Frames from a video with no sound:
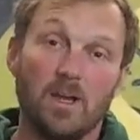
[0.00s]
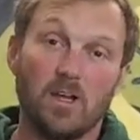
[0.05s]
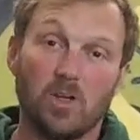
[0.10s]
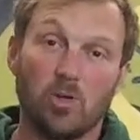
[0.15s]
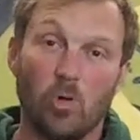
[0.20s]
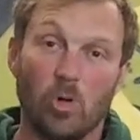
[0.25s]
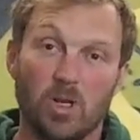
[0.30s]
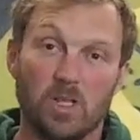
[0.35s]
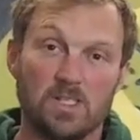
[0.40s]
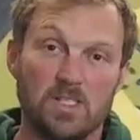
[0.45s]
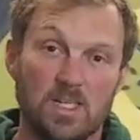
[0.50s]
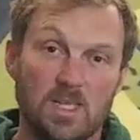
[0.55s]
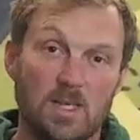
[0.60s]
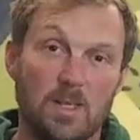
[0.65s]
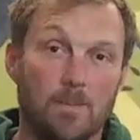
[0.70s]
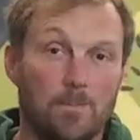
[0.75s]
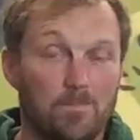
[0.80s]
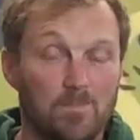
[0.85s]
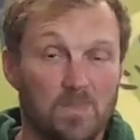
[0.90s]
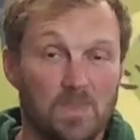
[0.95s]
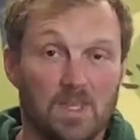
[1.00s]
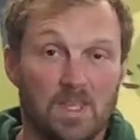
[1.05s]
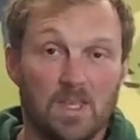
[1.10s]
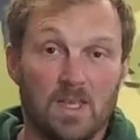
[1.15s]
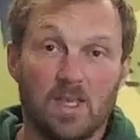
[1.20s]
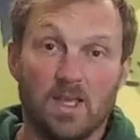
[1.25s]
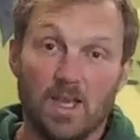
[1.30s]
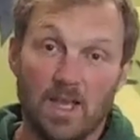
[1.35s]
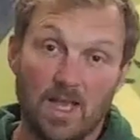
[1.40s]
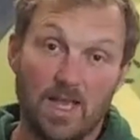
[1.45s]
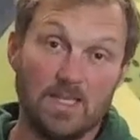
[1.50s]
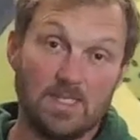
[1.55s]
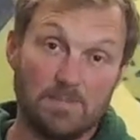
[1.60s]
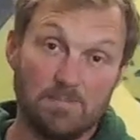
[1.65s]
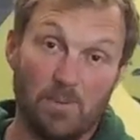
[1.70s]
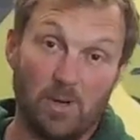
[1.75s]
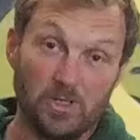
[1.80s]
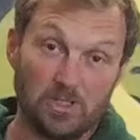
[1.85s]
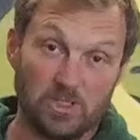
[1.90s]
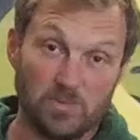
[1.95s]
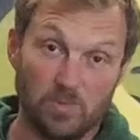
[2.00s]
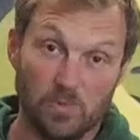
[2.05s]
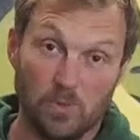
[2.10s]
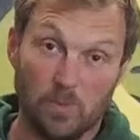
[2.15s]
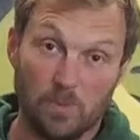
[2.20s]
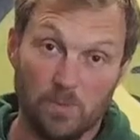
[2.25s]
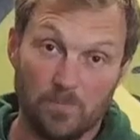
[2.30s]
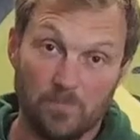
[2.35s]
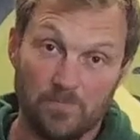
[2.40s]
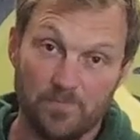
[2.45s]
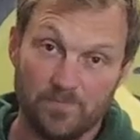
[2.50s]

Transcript: quality as possible.